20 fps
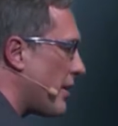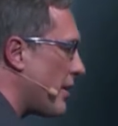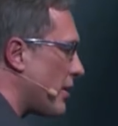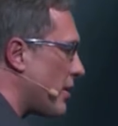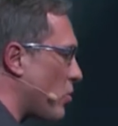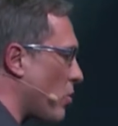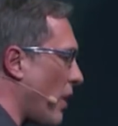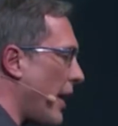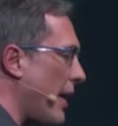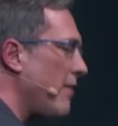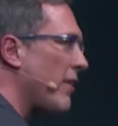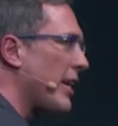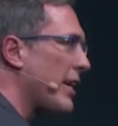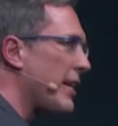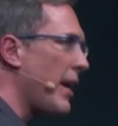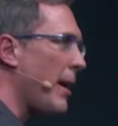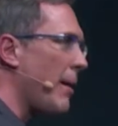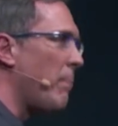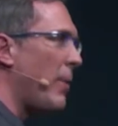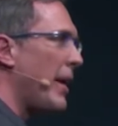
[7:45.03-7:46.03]
the driver
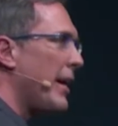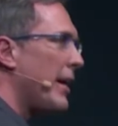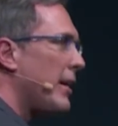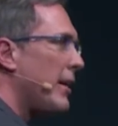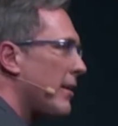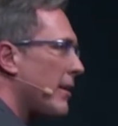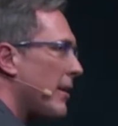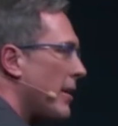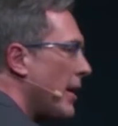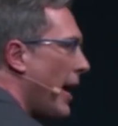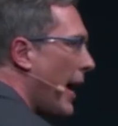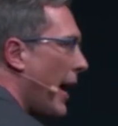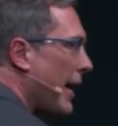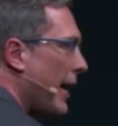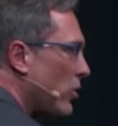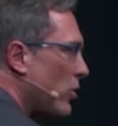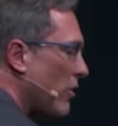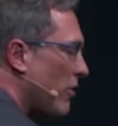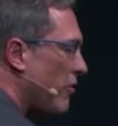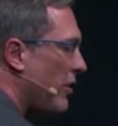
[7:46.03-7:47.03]
tablet
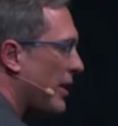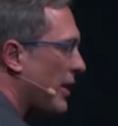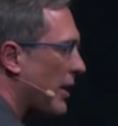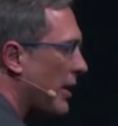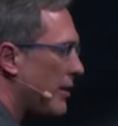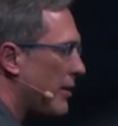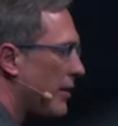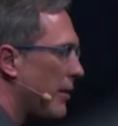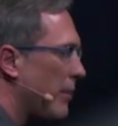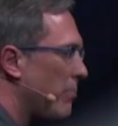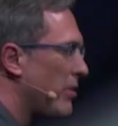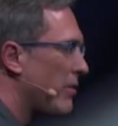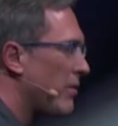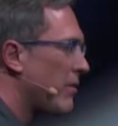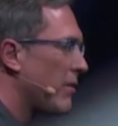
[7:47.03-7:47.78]
at your fingertips